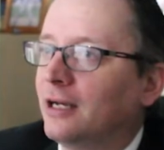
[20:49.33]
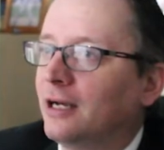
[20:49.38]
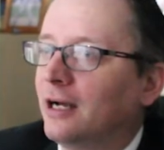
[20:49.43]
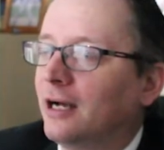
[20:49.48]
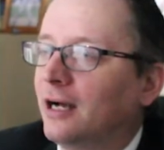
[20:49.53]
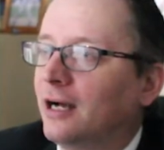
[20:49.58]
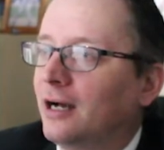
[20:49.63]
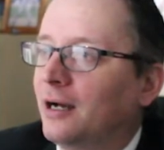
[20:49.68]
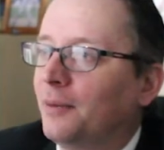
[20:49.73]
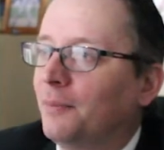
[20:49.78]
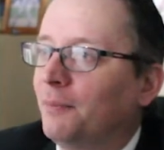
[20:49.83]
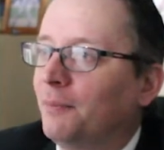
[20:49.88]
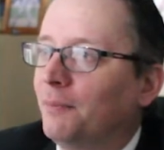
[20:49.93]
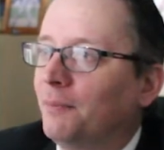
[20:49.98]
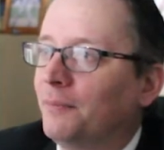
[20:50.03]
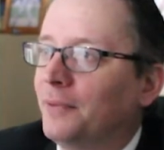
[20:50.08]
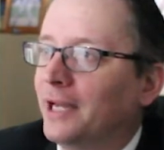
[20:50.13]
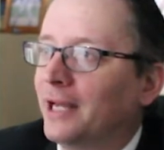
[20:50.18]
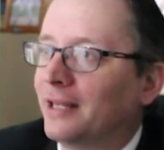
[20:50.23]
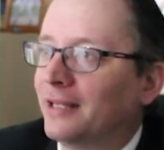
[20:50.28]

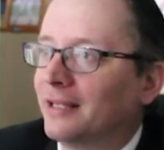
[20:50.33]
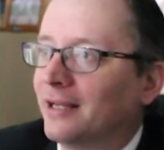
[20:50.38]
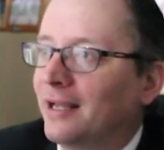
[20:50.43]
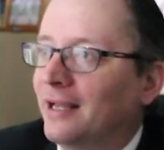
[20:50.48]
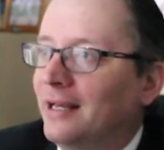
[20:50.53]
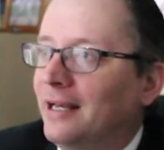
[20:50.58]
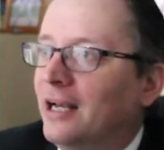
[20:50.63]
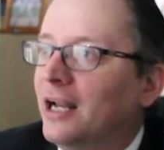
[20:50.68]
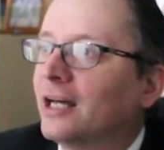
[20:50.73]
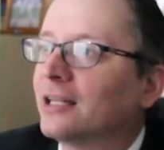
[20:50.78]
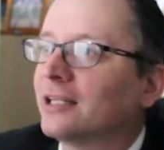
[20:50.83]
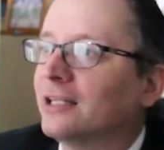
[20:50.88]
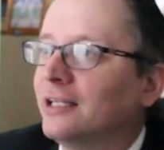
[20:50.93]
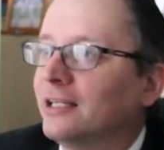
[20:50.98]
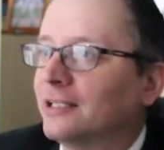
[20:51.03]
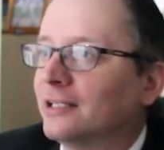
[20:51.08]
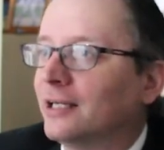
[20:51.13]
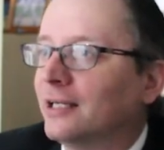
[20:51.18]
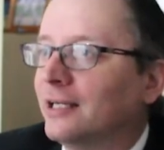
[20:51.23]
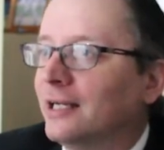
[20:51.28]
ain't nothing
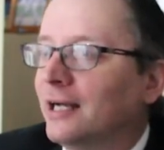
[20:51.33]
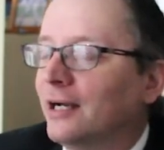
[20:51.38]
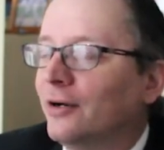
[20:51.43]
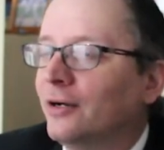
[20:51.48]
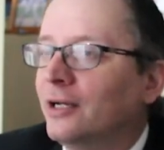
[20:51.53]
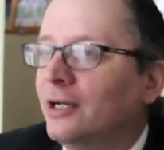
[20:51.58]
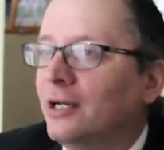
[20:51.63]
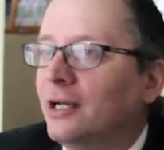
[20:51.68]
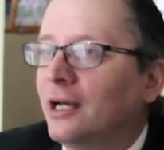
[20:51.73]
here right now.